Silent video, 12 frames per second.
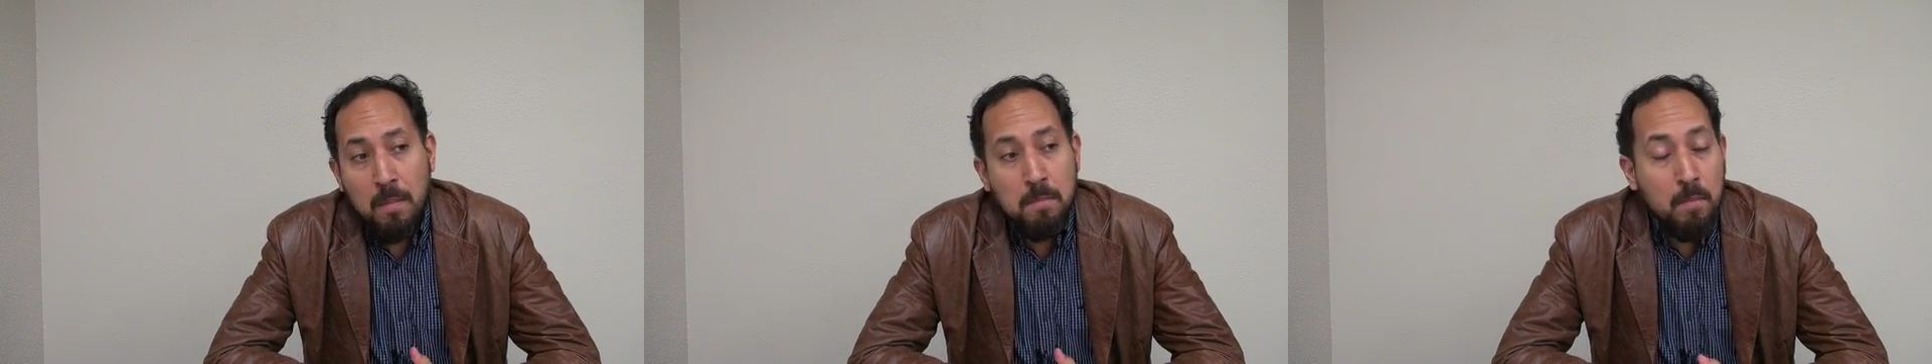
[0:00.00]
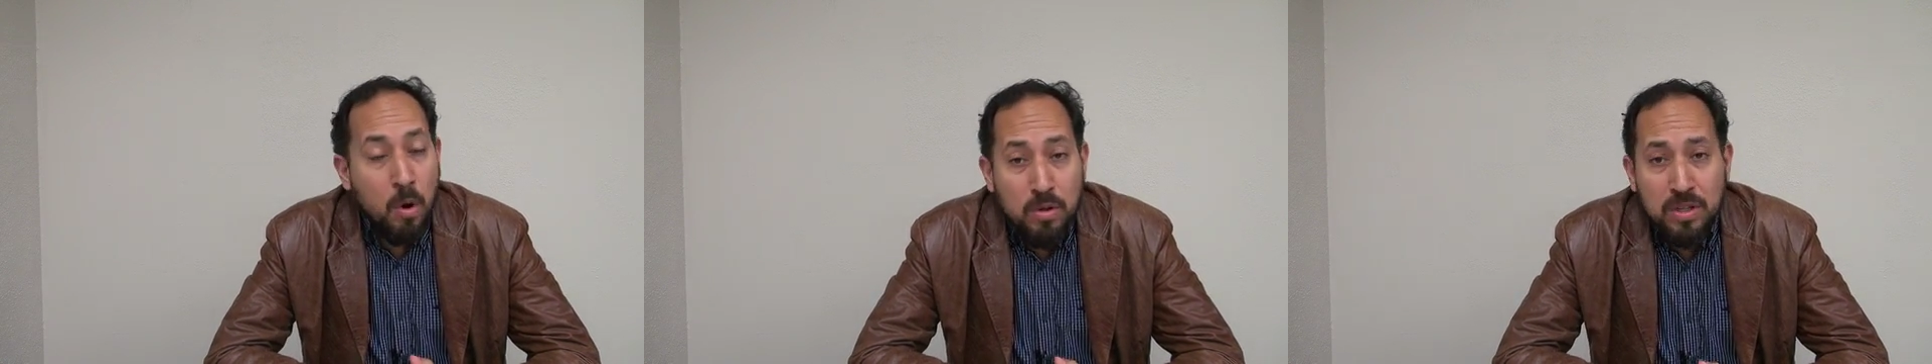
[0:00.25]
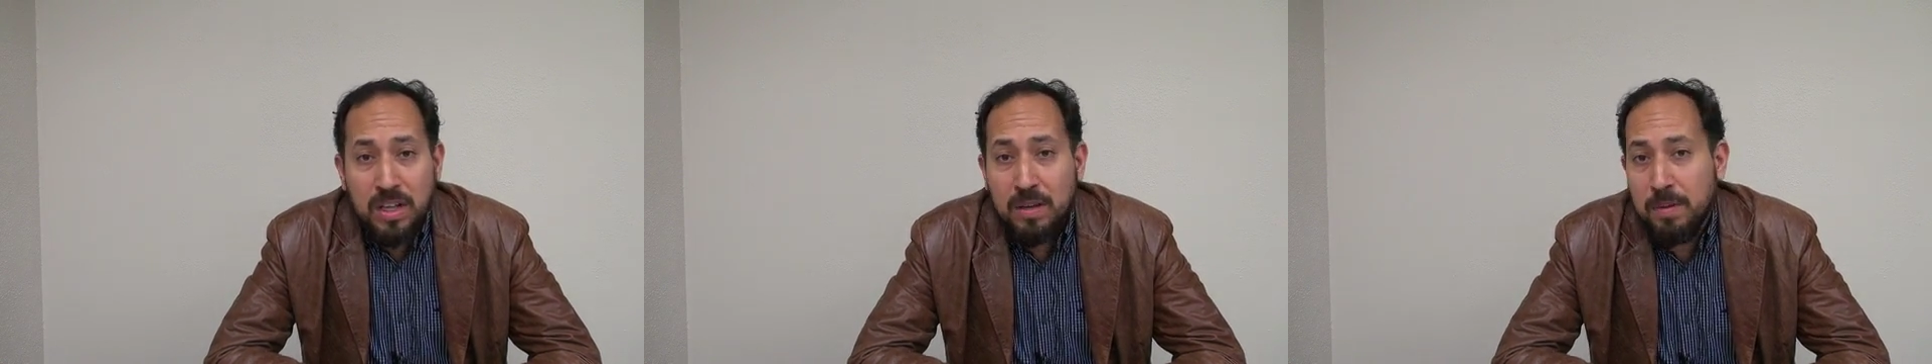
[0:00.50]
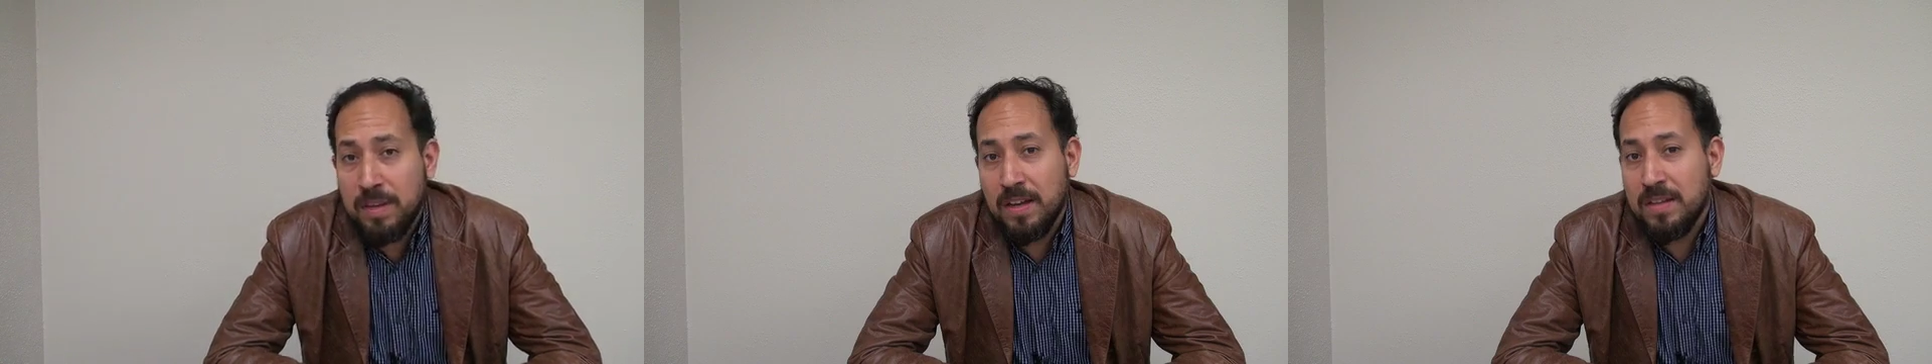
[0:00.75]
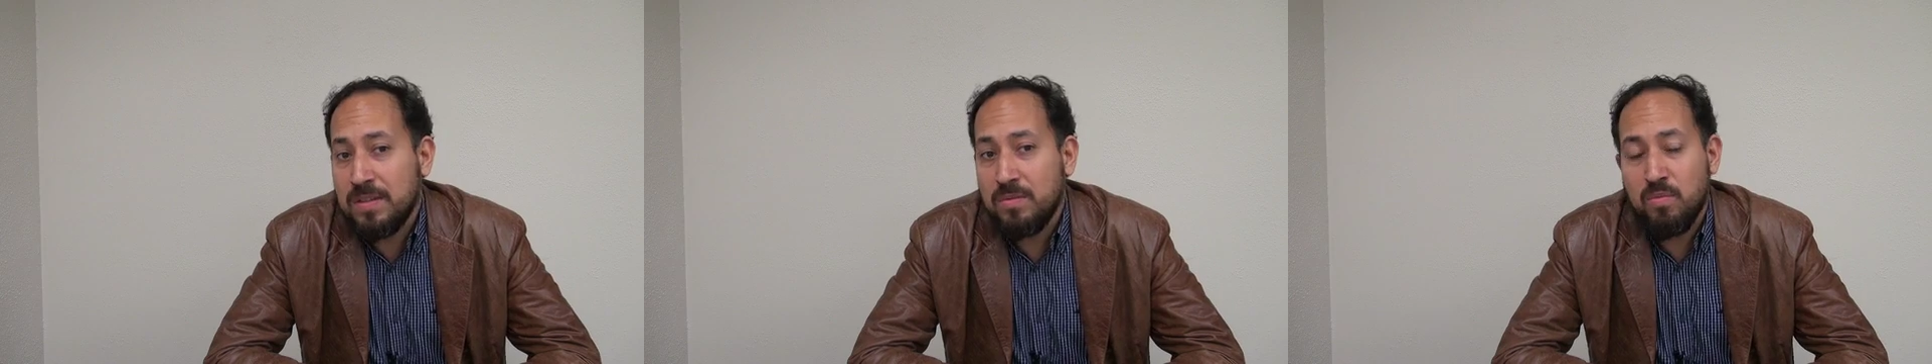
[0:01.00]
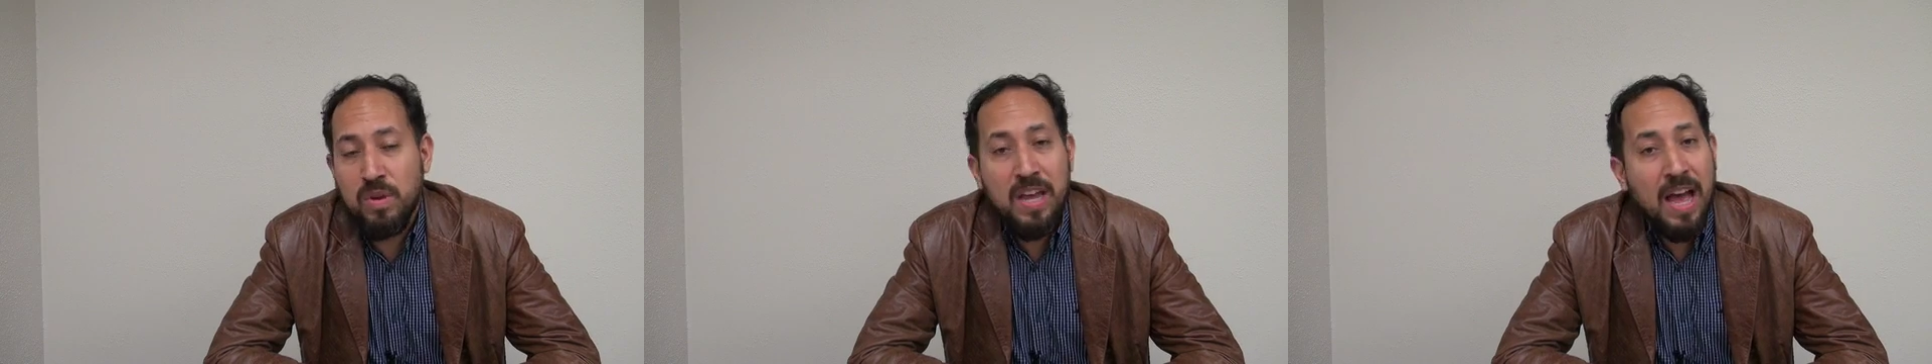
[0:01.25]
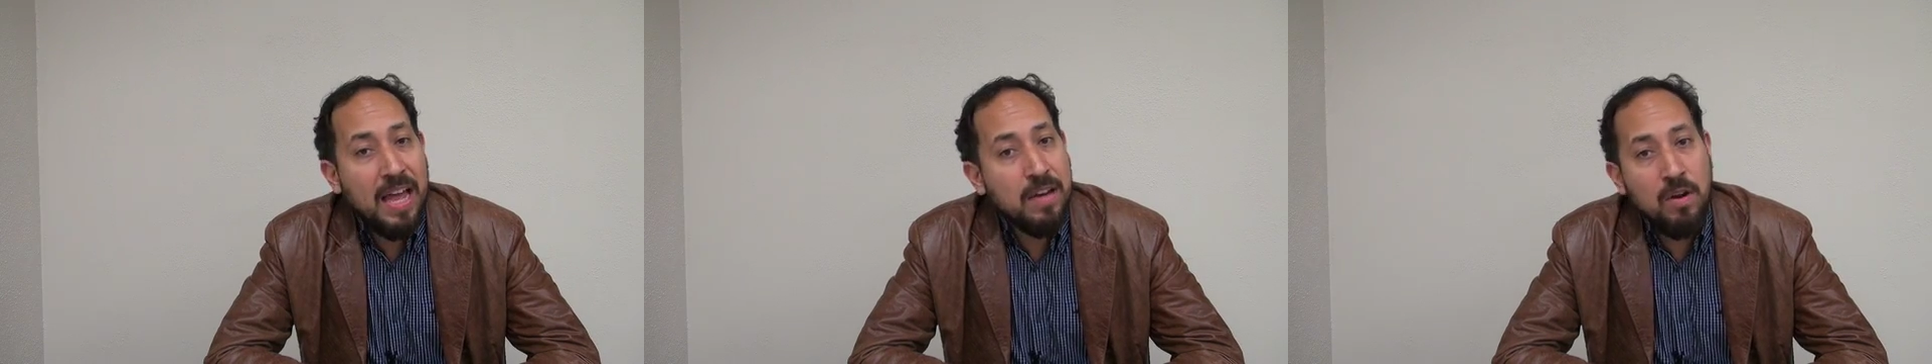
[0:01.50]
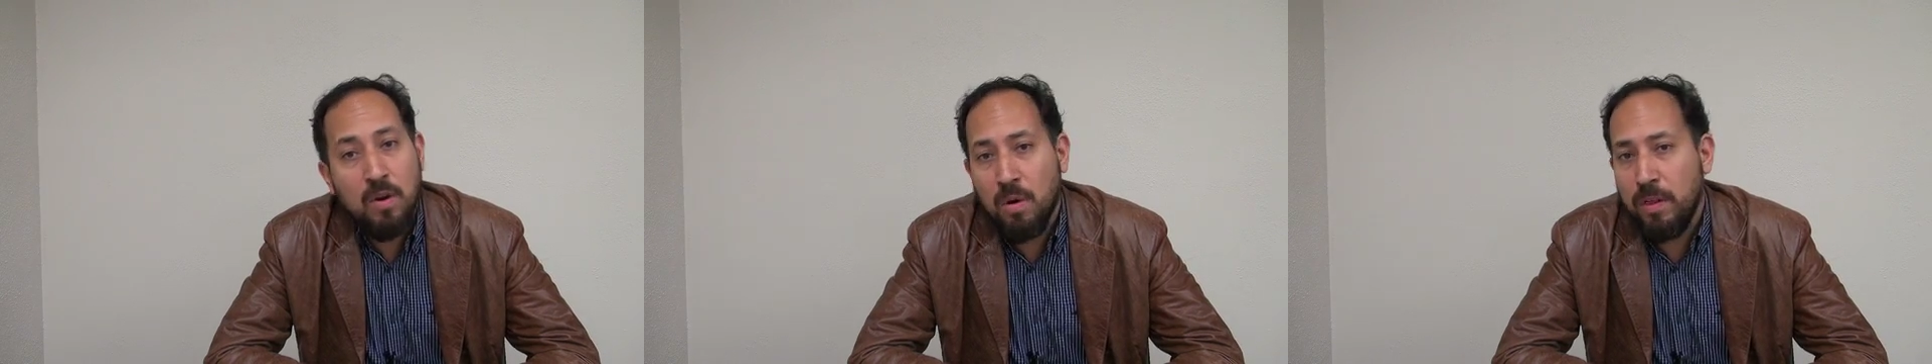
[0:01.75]
mostly because we had
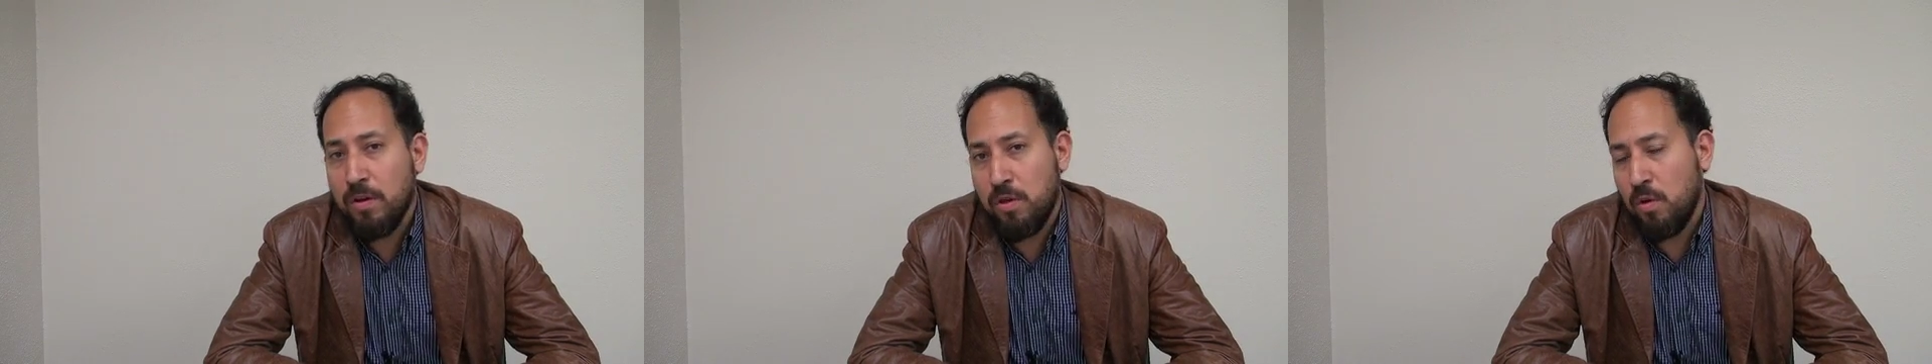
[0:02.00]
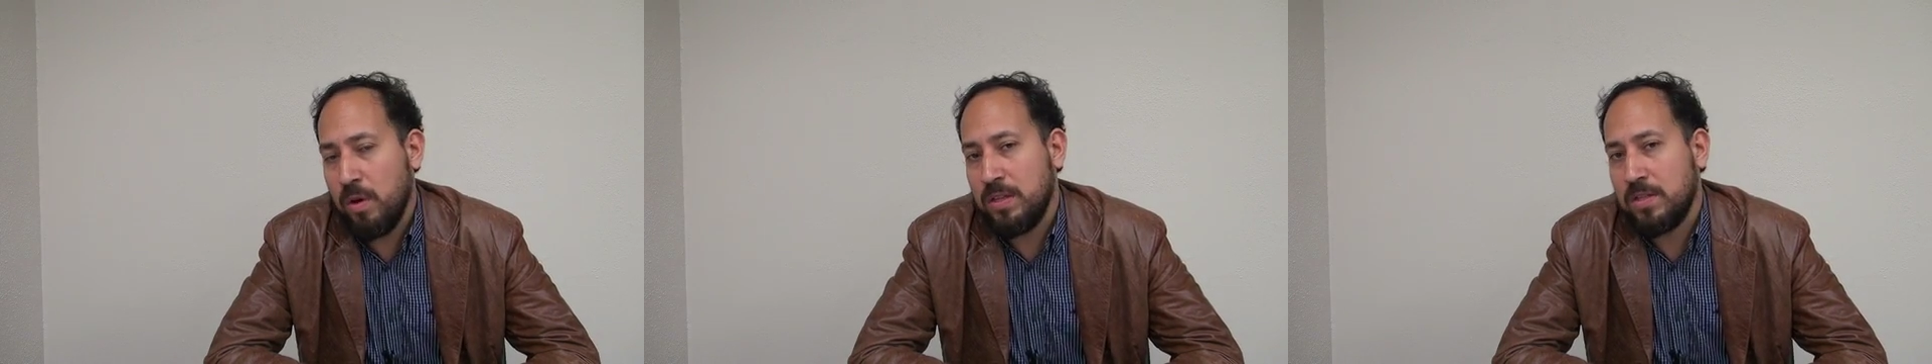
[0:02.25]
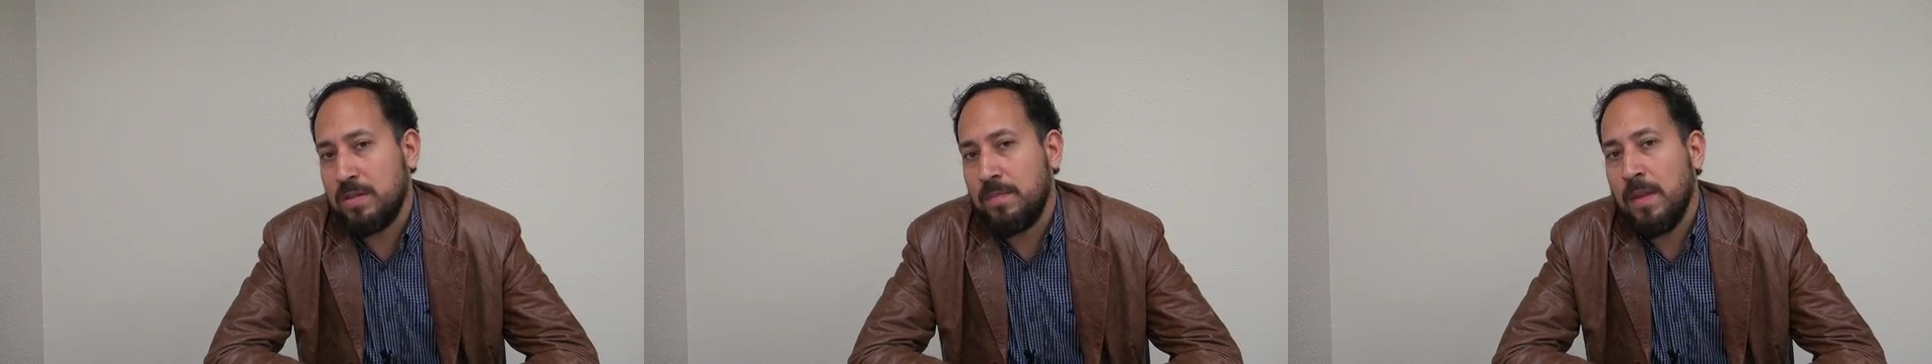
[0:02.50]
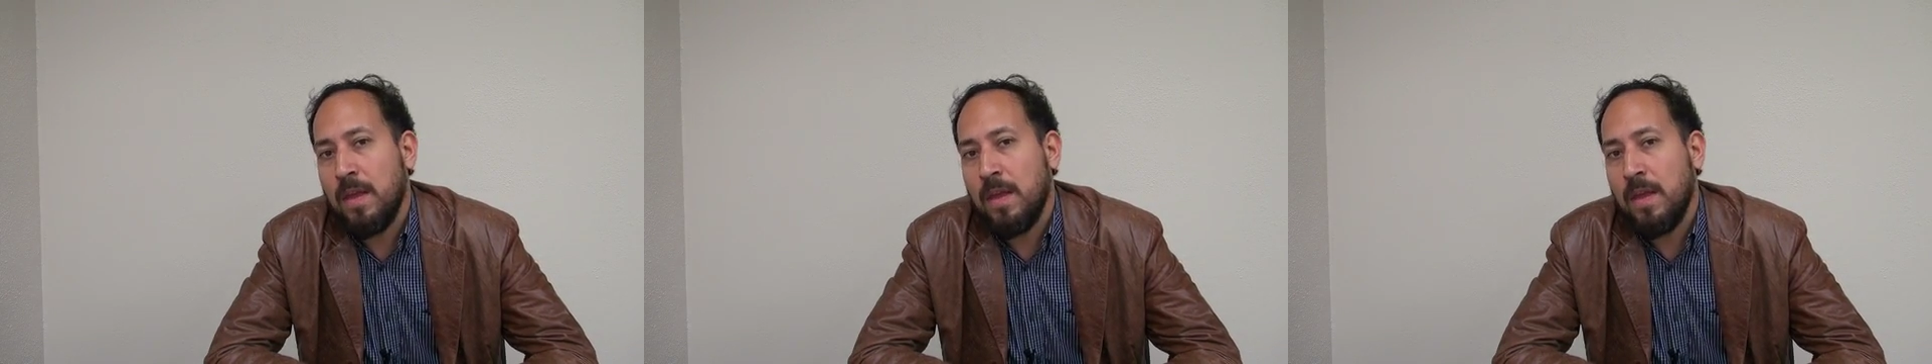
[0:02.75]
no other choice.